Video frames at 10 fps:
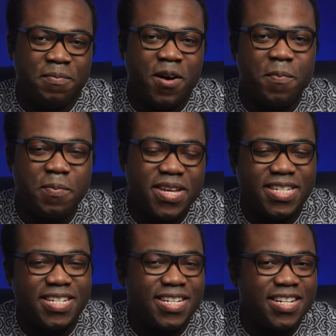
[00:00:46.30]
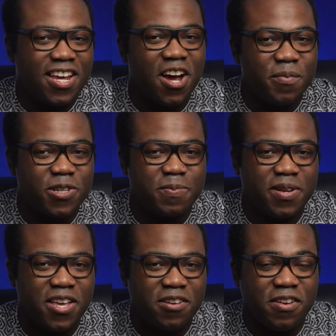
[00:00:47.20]
Pop a message in the comments
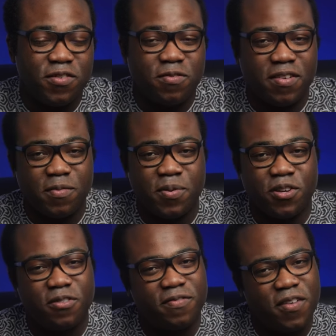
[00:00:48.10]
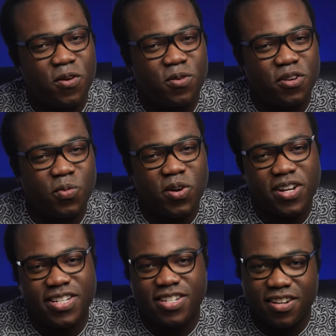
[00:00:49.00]
below if you've ever put your phone on a
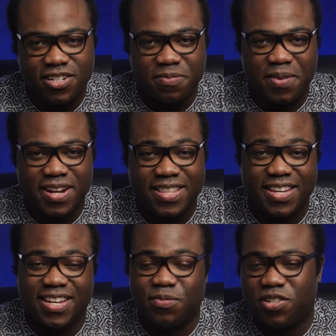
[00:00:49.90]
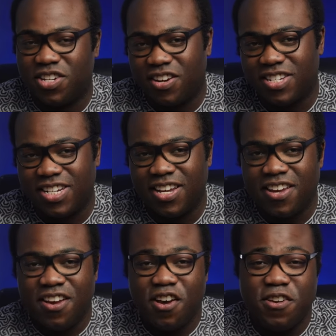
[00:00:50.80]
wireless charging pad thinking it was charging,
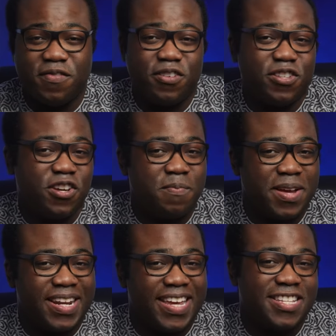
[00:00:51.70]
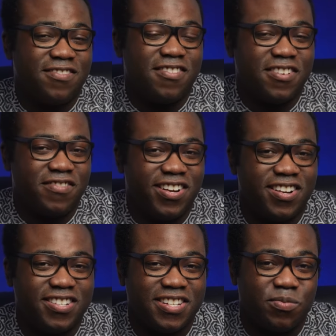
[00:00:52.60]
only for you to to come back later on and
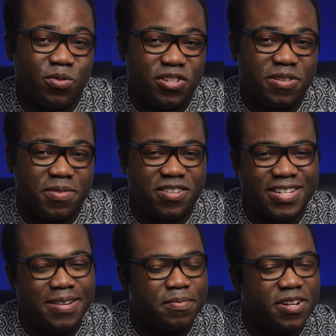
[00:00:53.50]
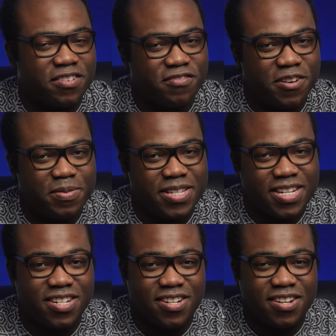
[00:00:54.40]
realising it wasn't because you didn't put it in the right
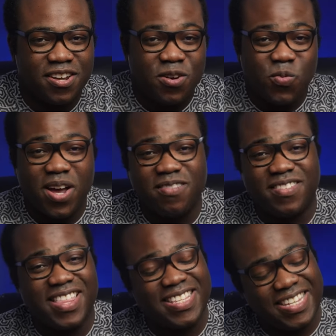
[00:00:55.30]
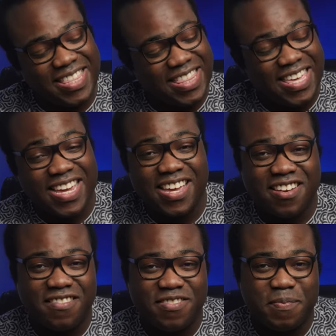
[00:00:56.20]
position. Well, that's a thing
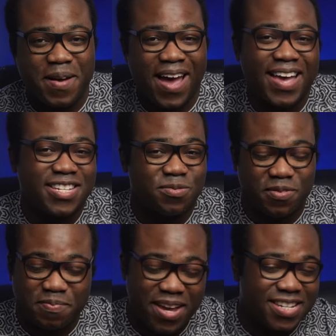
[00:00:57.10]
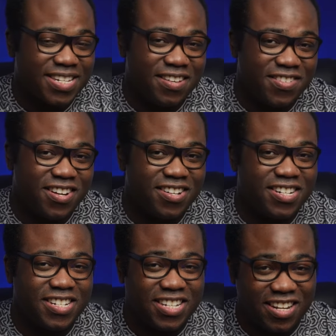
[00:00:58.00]
of the past with MagSafe
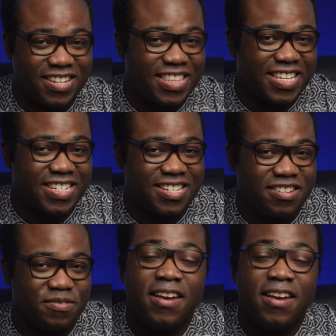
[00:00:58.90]
chargers like these two.